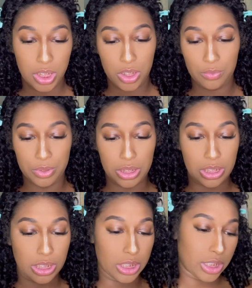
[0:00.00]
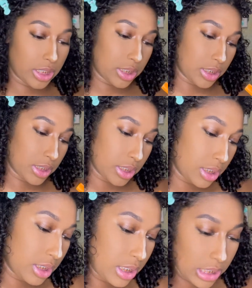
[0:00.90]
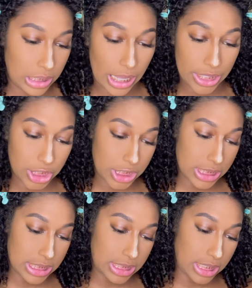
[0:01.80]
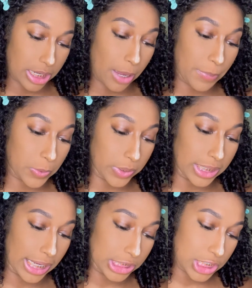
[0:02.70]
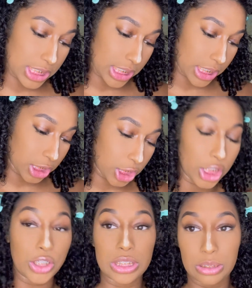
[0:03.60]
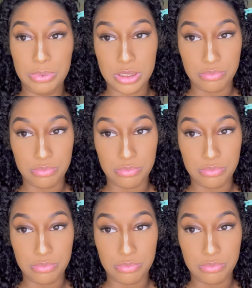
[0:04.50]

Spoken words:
With the liner stick. Epic Wear liner stick in the color Deepest